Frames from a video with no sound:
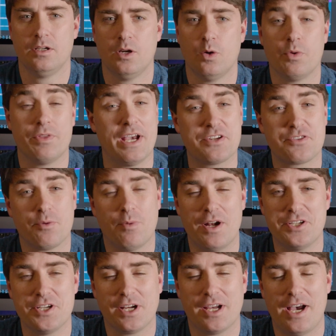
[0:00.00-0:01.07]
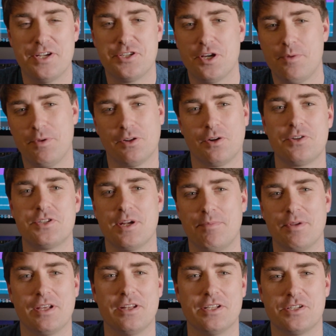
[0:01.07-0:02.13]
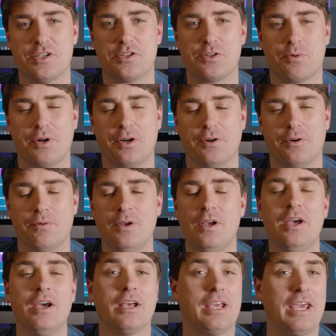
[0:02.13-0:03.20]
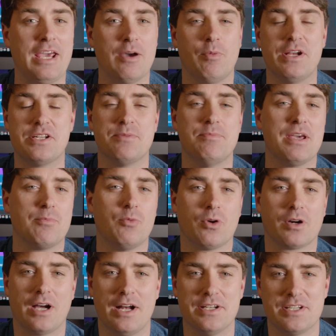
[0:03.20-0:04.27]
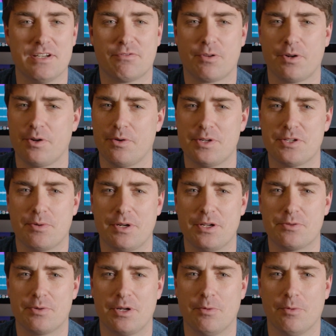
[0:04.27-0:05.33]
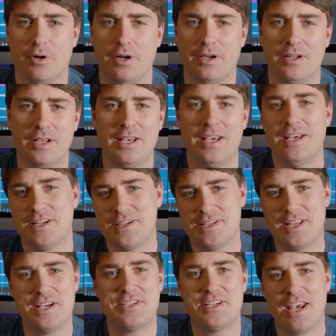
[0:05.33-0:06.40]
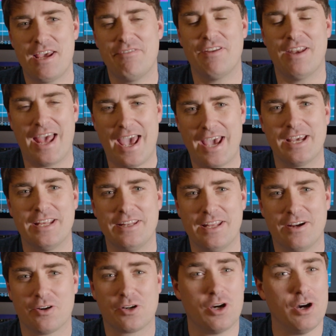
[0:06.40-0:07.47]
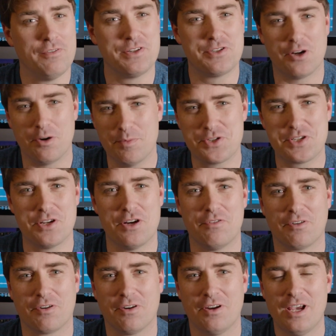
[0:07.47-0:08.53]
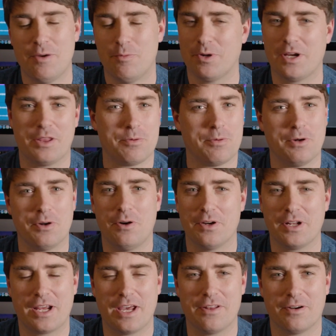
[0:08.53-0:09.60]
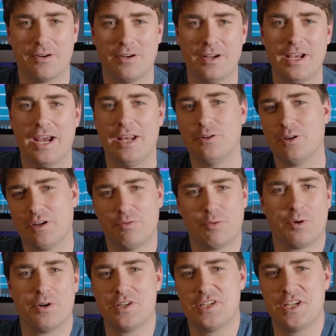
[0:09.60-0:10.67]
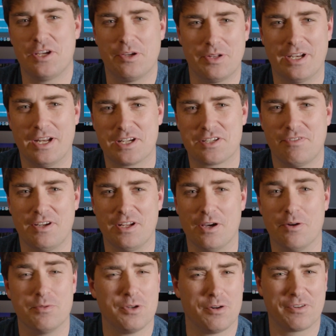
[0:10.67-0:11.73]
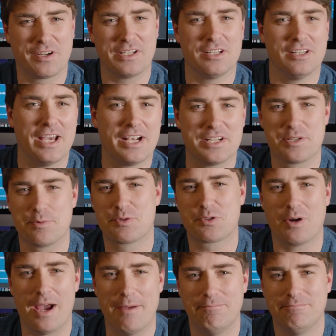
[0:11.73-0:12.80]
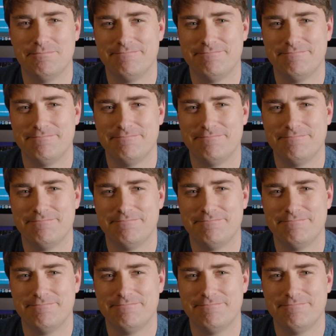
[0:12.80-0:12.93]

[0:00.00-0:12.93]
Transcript: Well, thanks for watching, guys. Hope you learned something in the tutorial. Can't wait to make more content for you in 2021. Stay safe and hang in there. COVID's almost over. We'll get through it all together and looking forward to seeing you in the next video. Don't forget to like and subscribe.